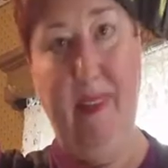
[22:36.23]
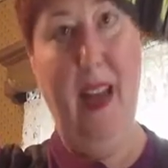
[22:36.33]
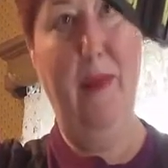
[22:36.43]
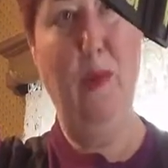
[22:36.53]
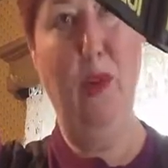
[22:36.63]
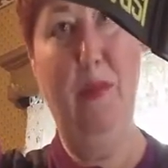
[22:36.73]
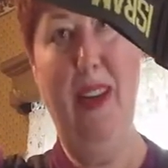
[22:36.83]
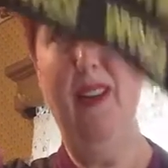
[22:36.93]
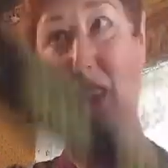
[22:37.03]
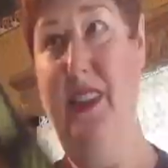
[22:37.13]
I'm real
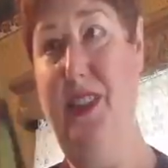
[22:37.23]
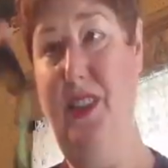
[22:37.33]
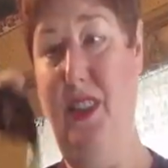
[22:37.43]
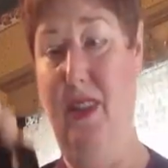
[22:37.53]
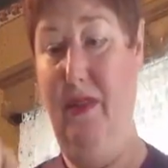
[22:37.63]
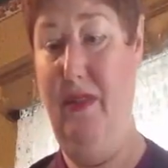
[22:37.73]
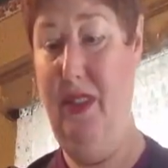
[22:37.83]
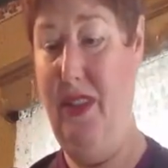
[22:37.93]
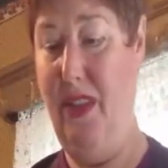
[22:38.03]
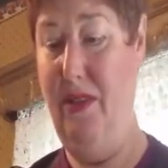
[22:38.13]
big on this too.
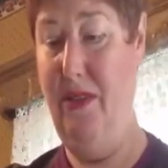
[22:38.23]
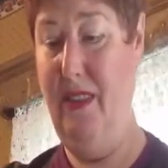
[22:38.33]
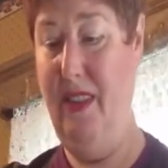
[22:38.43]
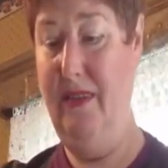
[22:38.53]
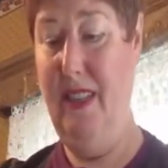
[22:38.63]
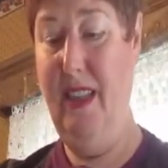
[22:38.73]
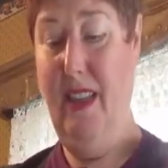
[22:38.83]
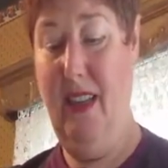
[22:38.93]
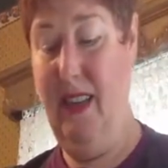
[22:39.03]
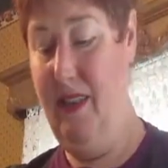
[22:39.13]
So,
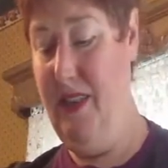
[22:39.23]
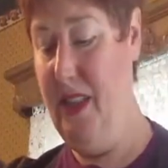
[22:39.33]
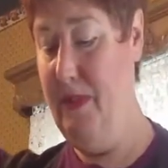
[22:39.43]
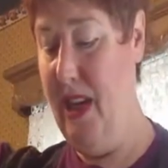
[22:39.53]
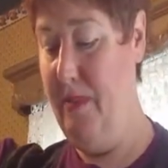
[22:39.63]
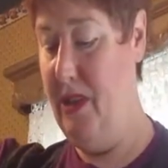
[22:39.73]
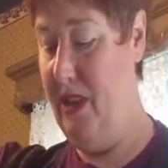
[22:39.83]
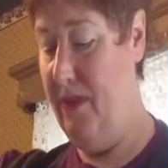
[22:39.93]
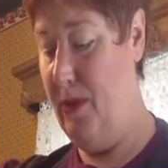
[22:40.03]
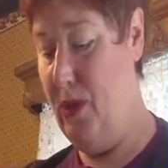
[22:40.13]
sometimes
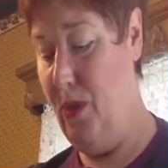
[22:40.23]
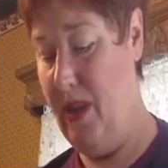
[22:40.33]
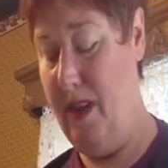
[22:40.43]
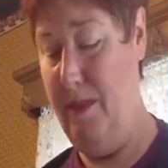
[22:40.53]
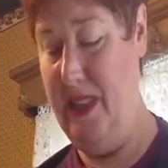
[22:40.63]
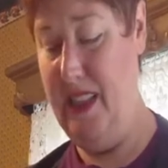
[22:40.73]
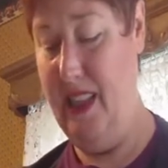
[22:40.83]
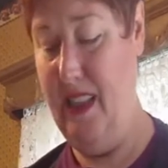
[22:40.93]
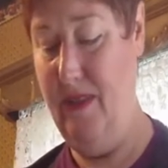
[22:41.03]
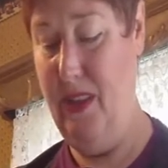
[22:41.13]
the different tour companies
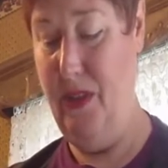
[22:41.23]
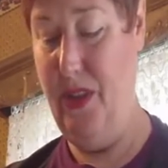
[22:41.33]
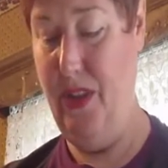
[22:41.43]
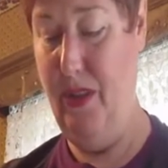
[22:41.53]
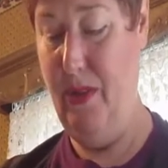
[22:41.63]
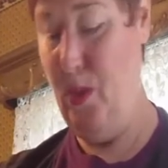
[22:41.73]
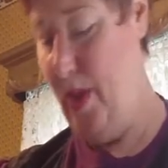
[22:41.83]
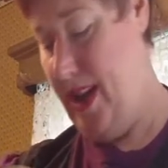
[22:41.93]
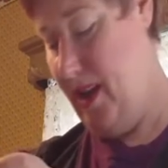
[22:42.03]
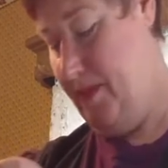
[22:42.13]
can give those to you as
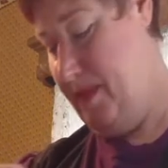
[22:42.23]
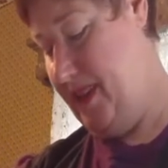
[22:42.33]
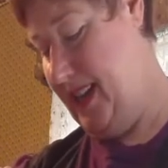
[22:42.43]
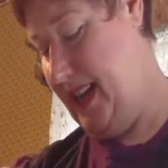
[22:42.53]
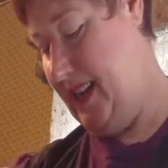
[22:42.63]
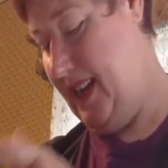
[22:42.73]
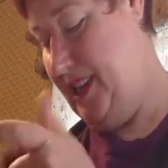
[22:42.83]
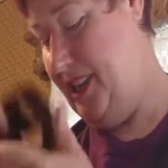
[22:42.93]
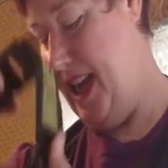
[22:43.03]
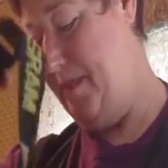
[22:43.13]
well, and
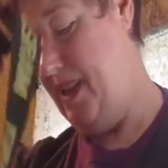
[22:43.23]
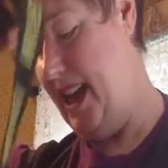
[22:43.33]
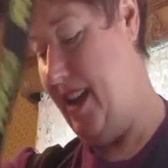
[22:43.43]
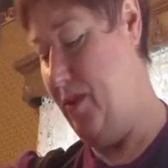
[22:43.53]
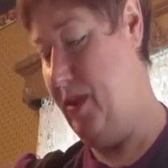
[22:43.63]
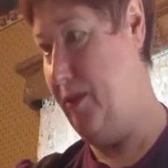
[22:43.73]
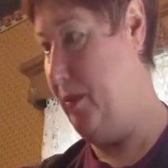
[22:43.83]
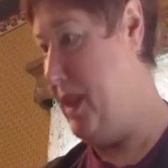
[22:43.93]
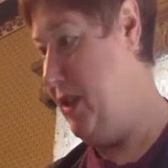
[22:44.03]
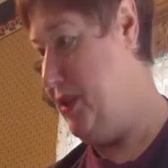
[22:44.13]
I just happen to have one
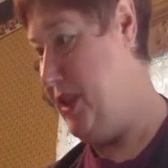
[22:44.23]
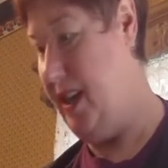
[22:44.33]
from years